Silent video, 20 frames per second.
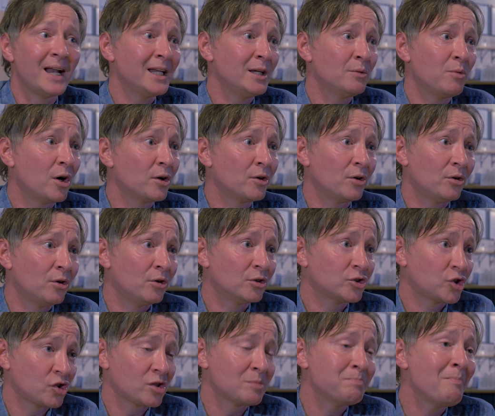anyone or
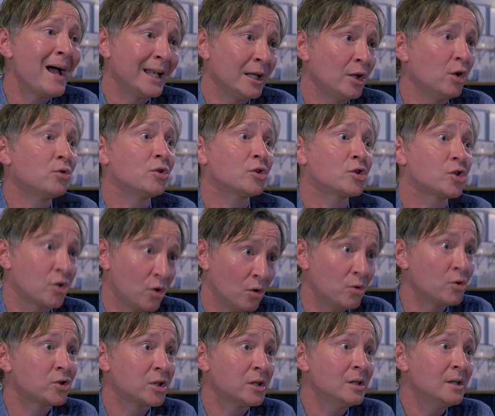just my looks
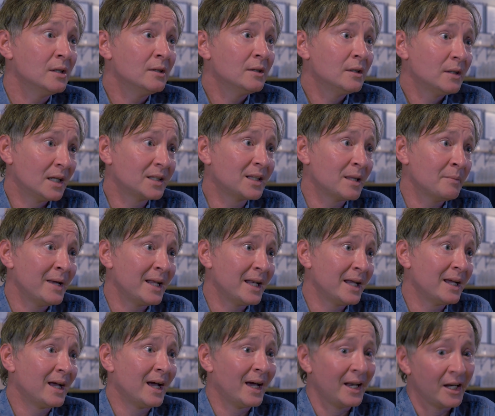good at the
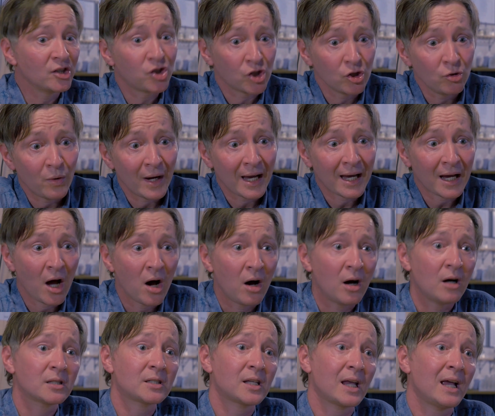minute, and I do work
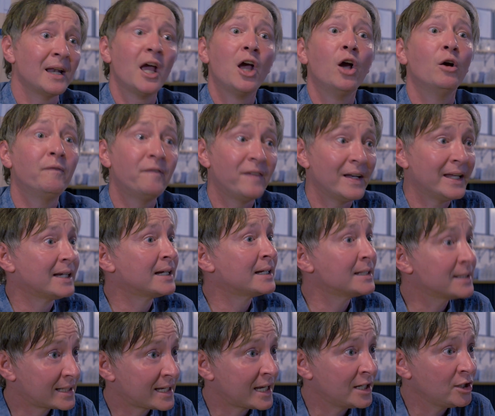hard, and hopefully it
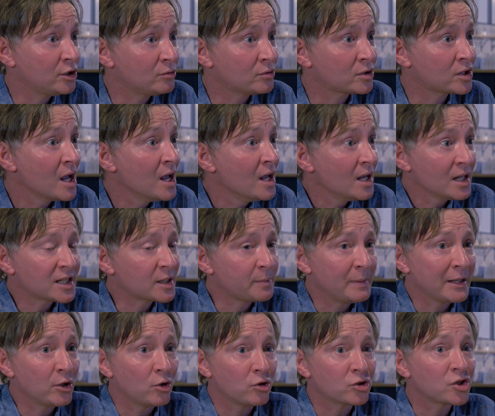continues to
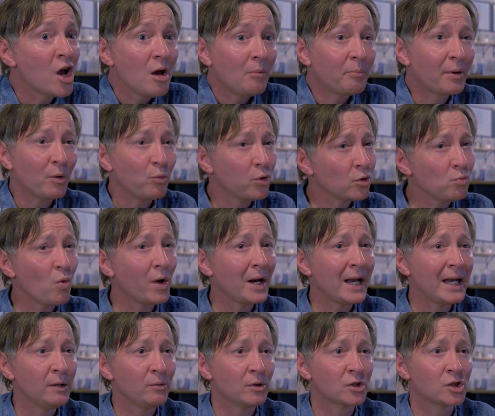be good. But I wouldn't want
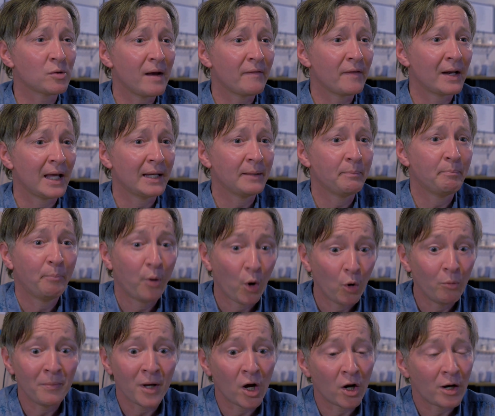anyone to ever like
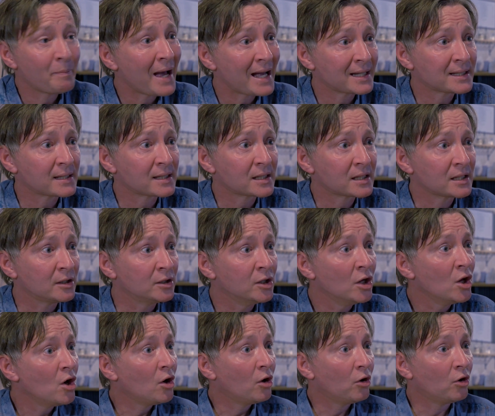put me on a pedestal
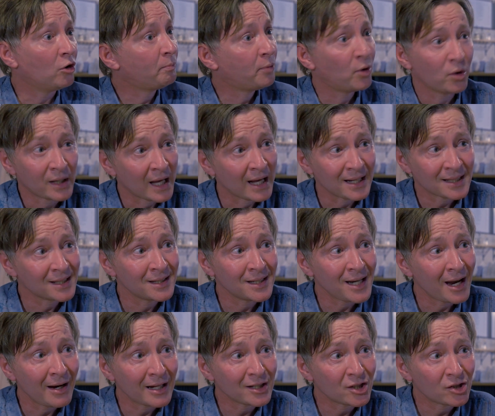or put casting
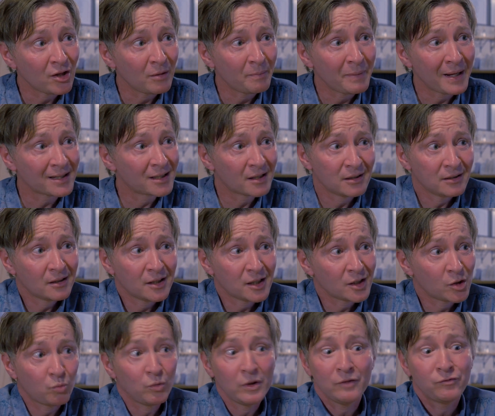directors on a pedestal
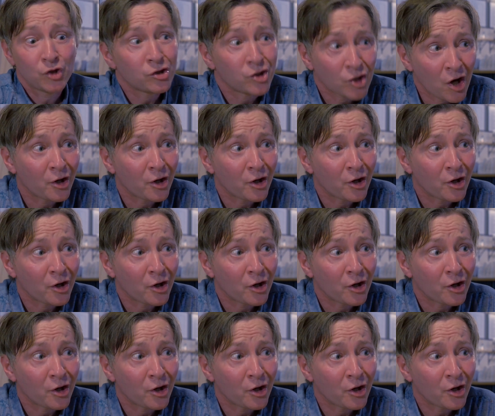because yeah. we've just